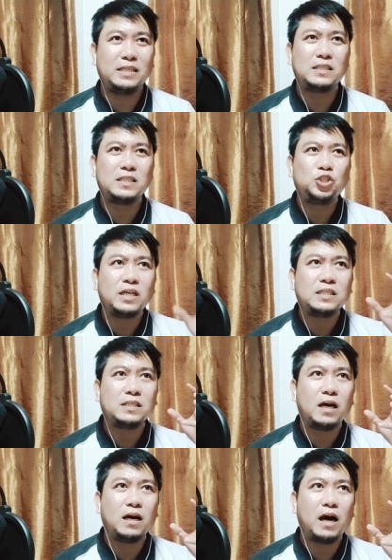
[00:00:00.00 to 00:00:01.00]
It's
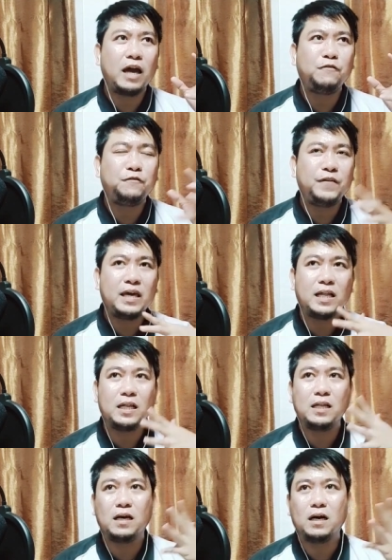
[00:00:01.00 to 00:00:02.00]
just, I
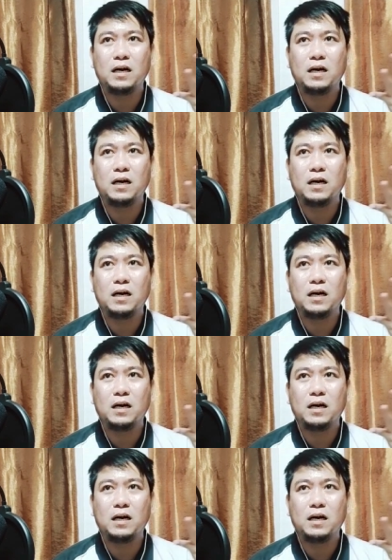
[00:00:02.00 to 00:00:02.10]
feel